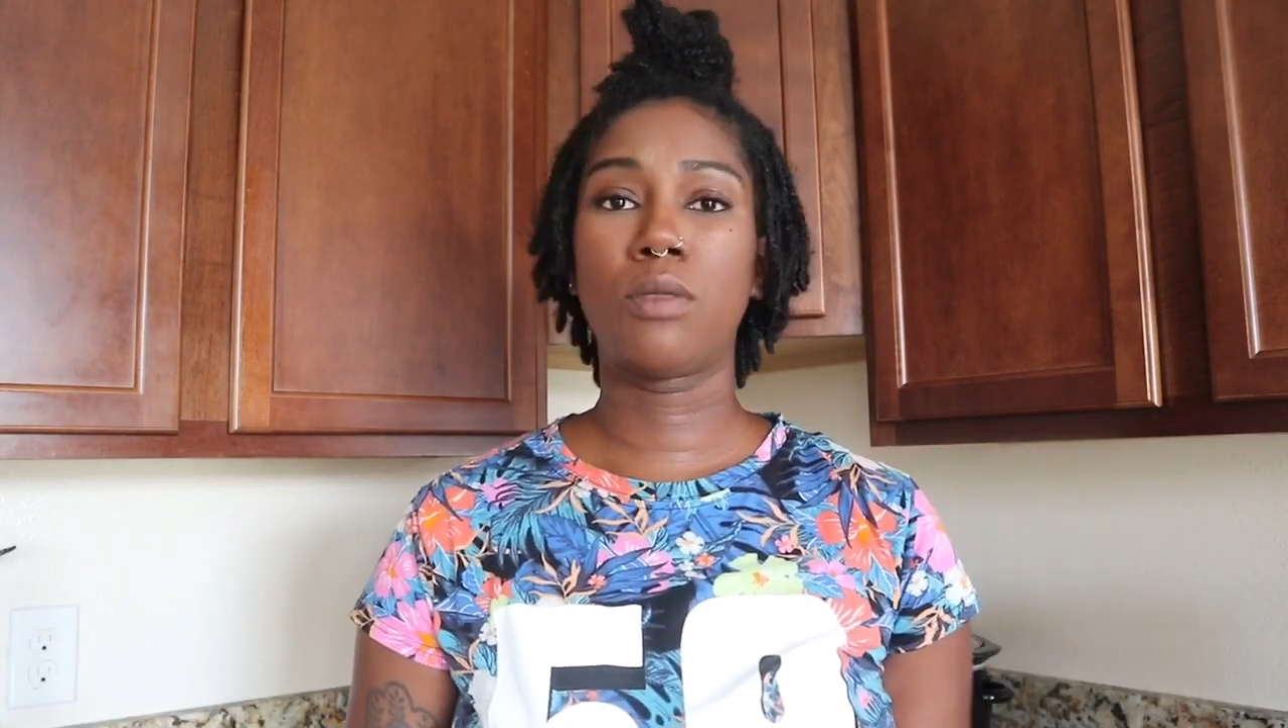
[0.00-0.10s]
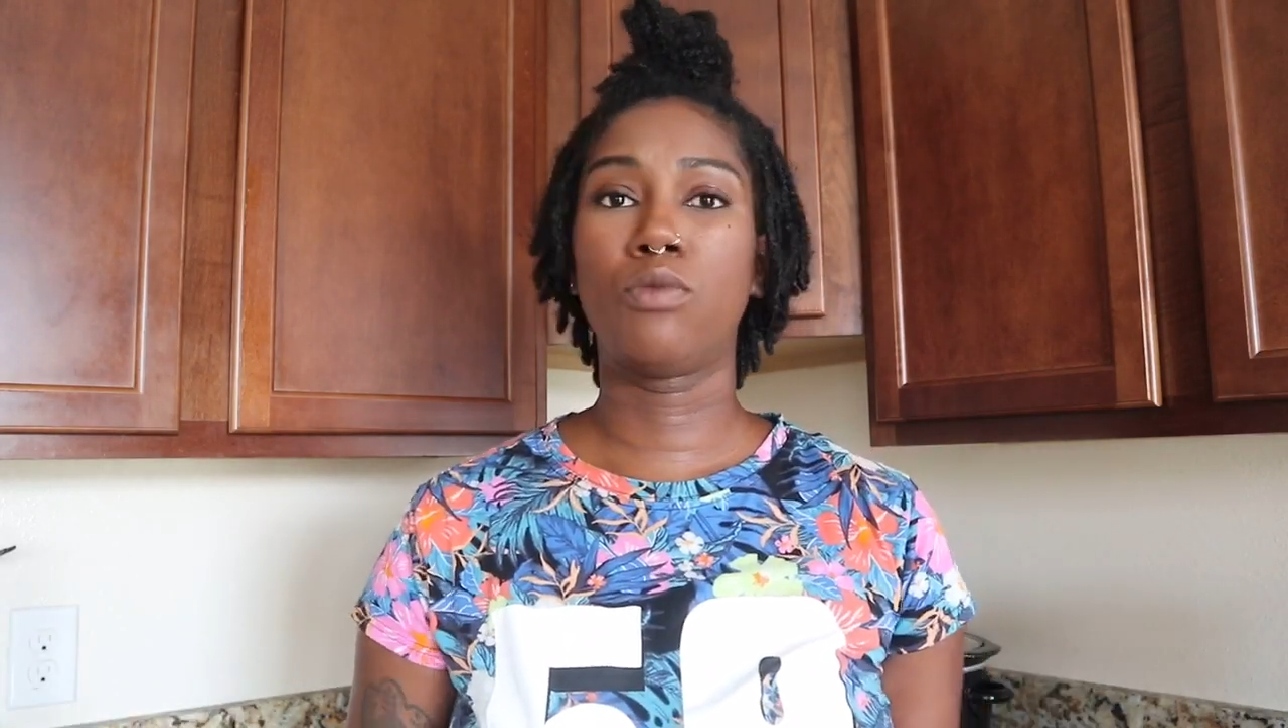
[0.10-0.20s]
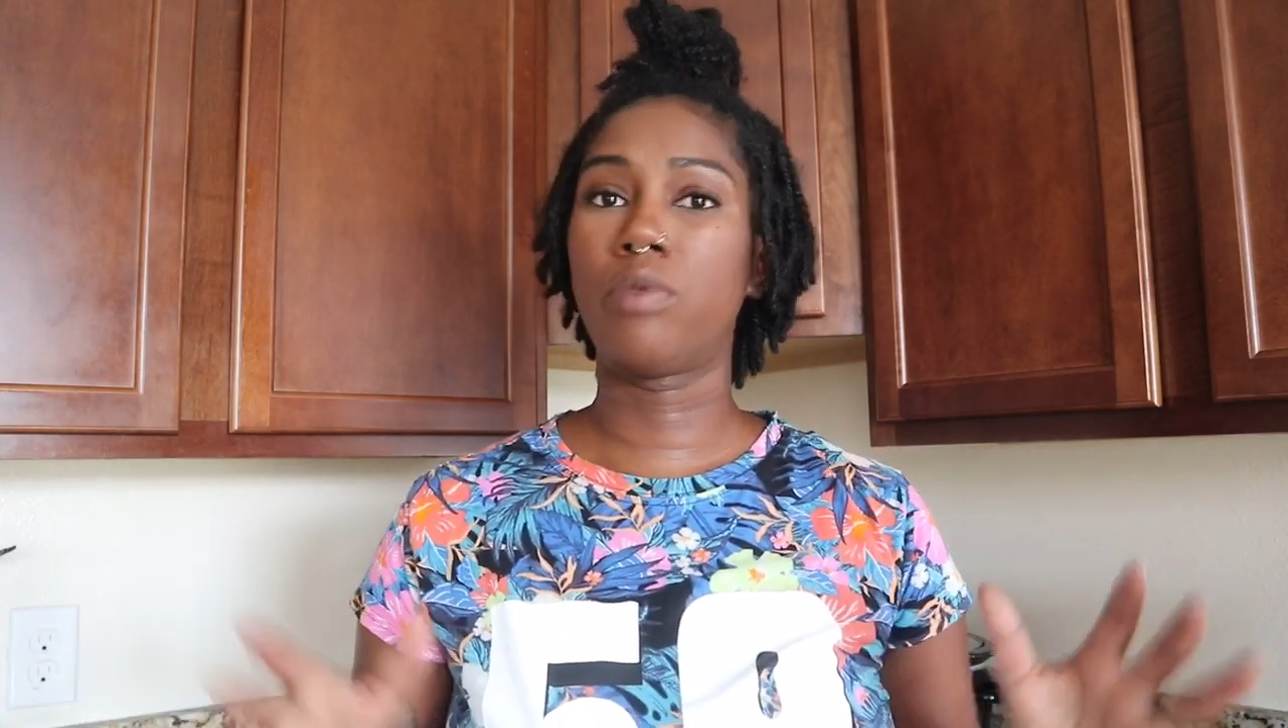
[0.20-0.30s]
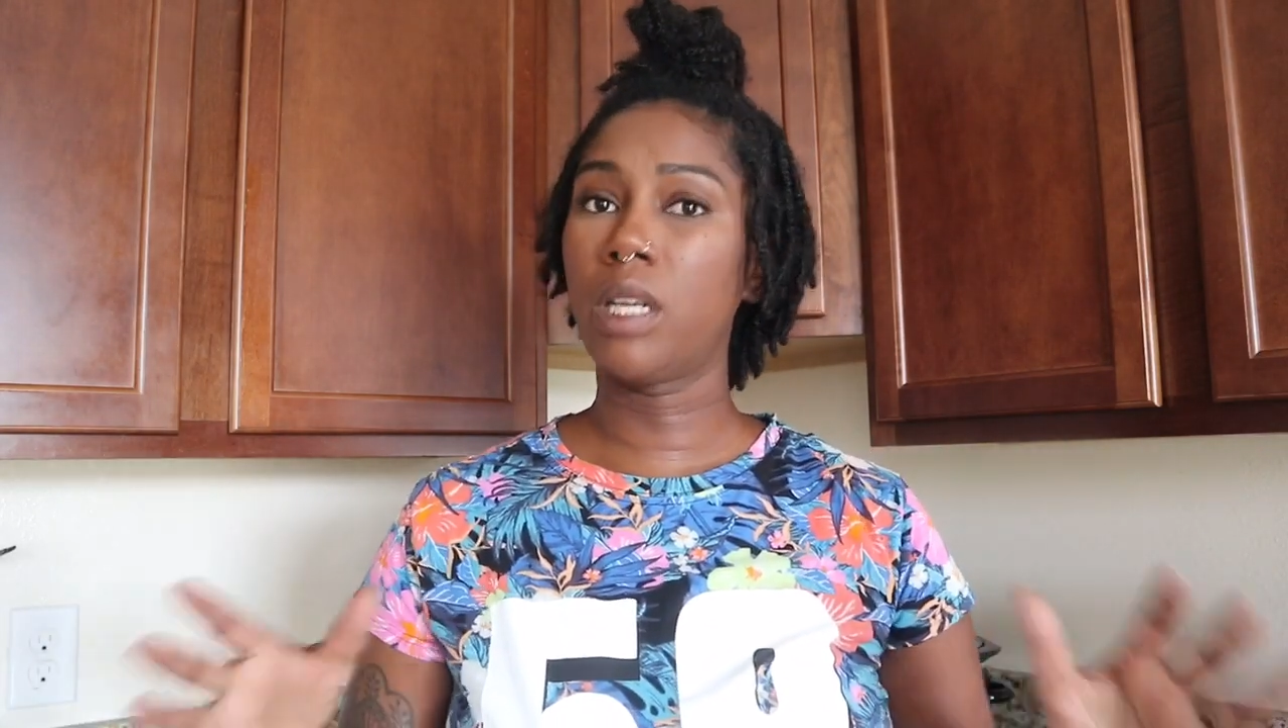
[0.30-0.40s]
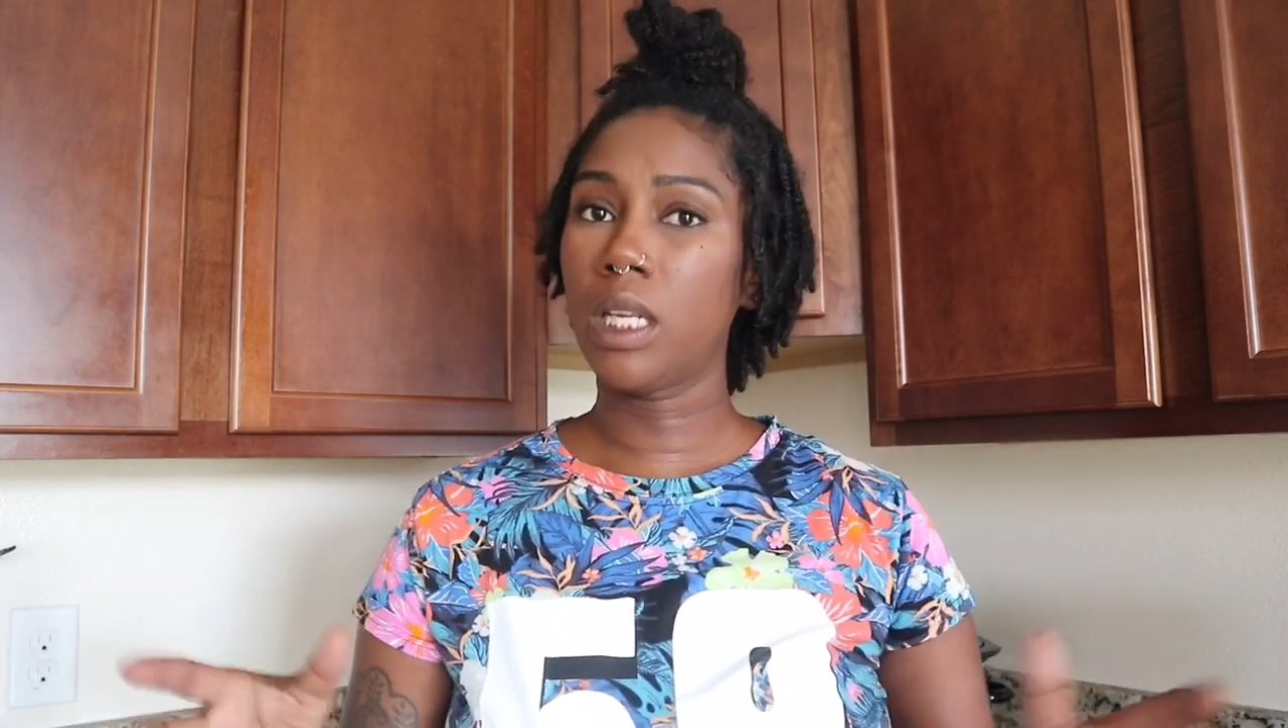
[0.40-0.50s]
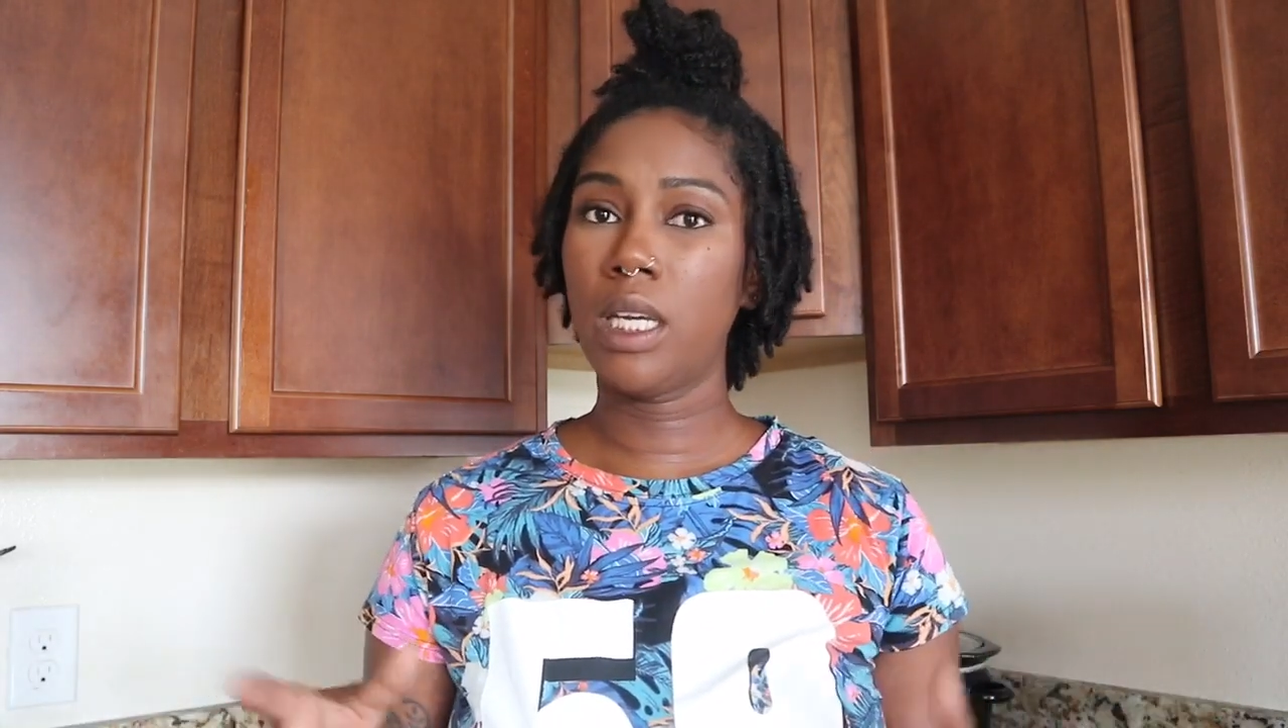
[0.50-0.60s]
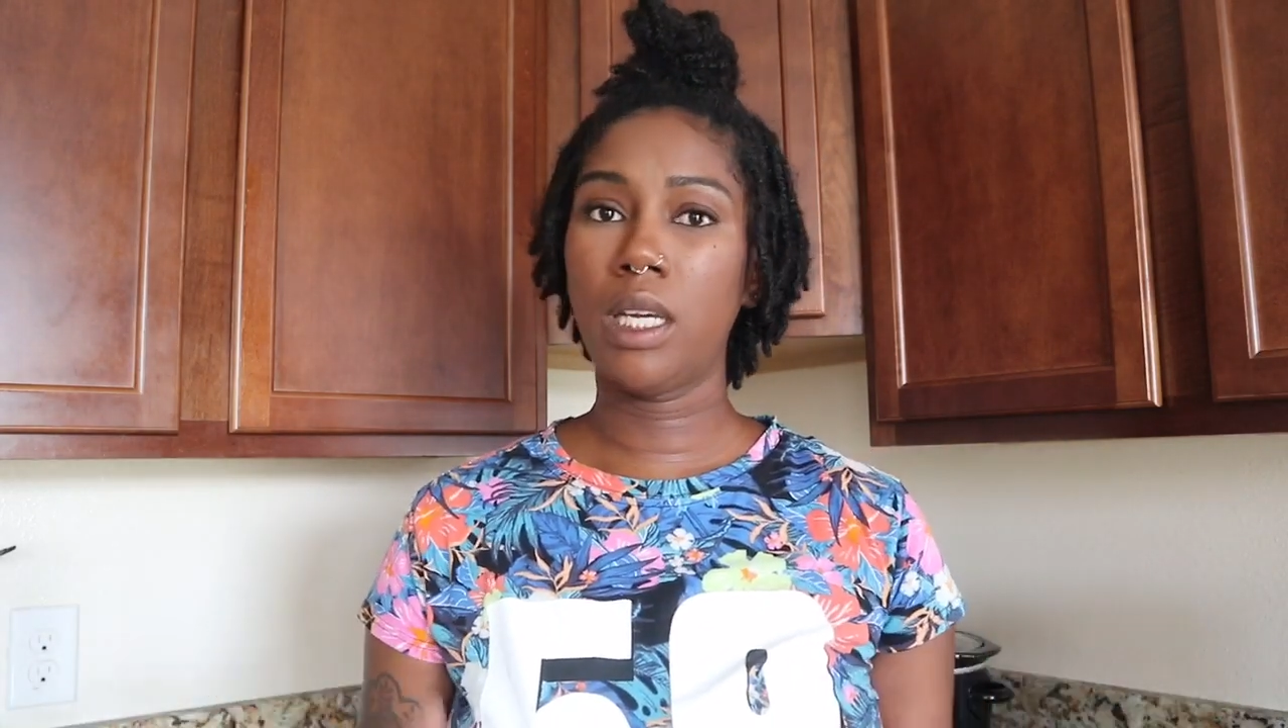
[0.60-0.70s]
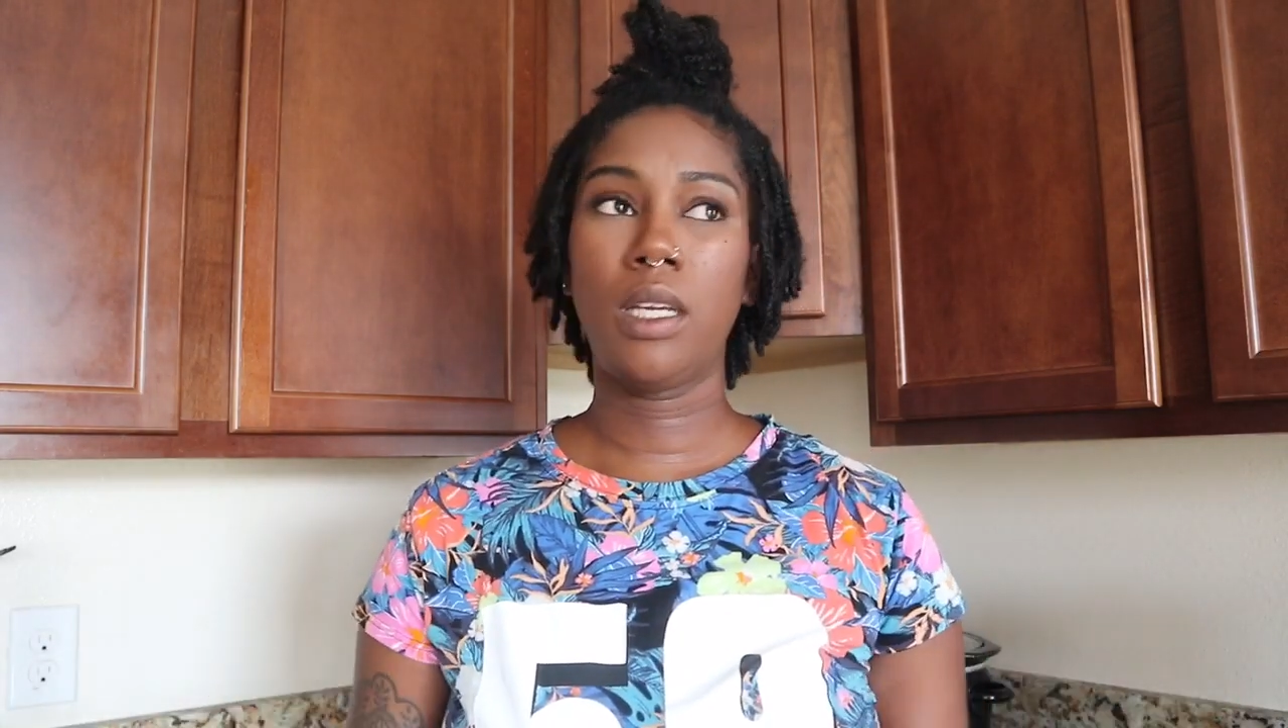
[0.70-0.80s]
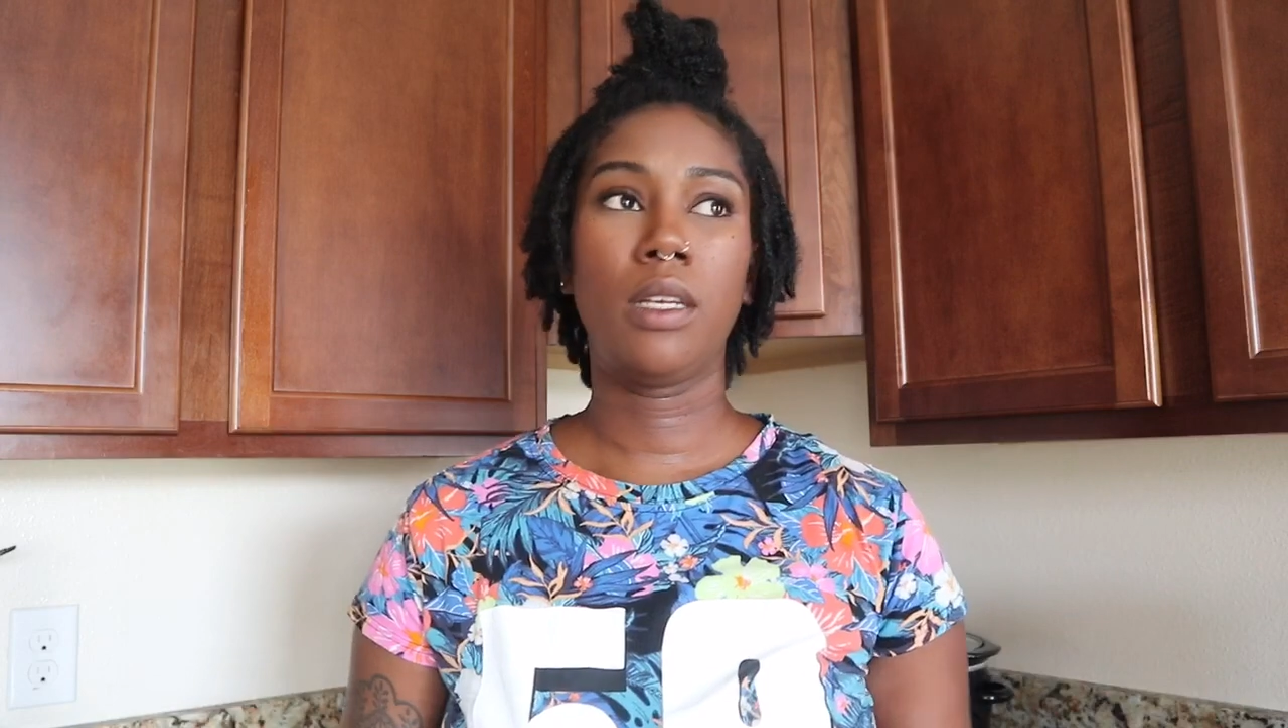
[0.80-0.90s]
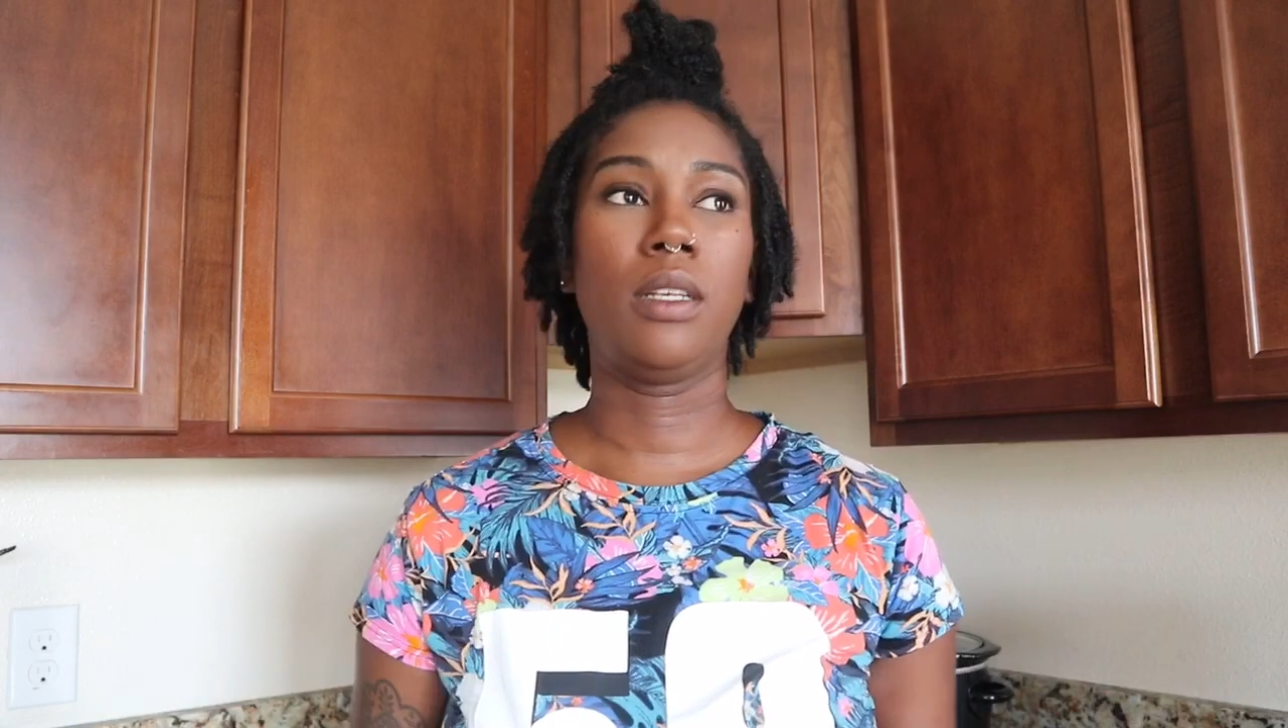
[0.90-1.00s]

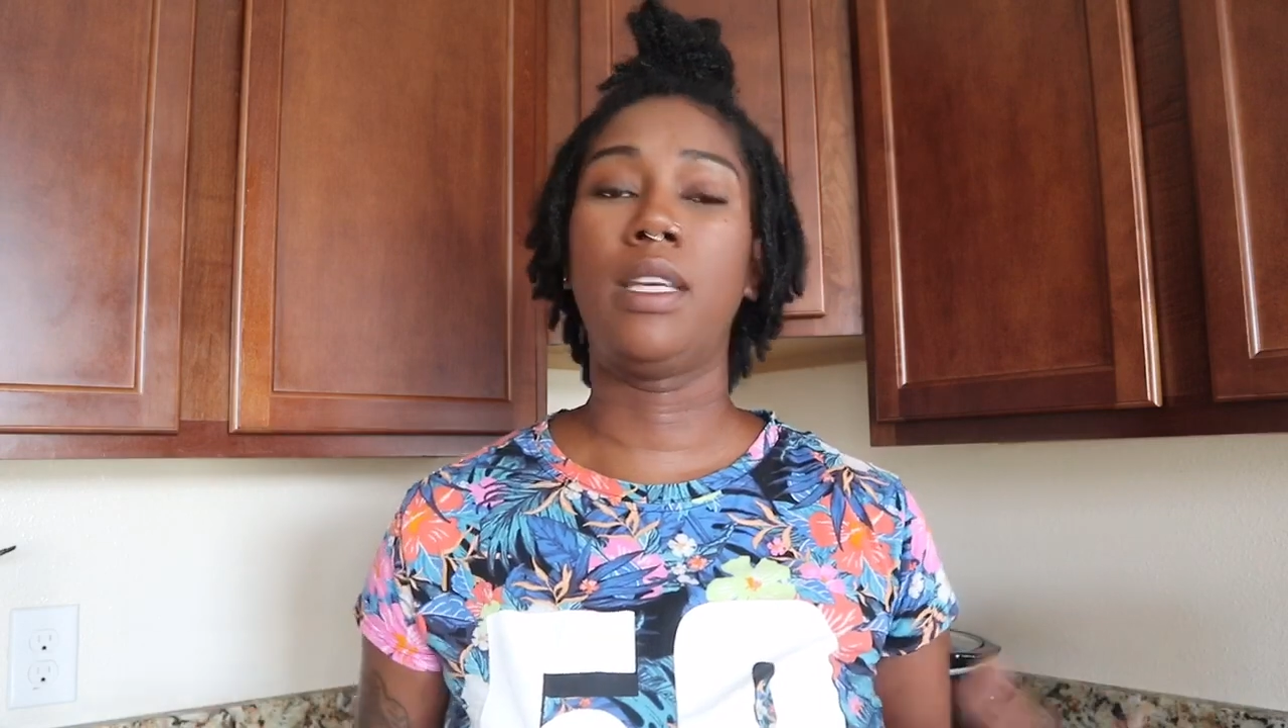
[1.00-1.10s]
really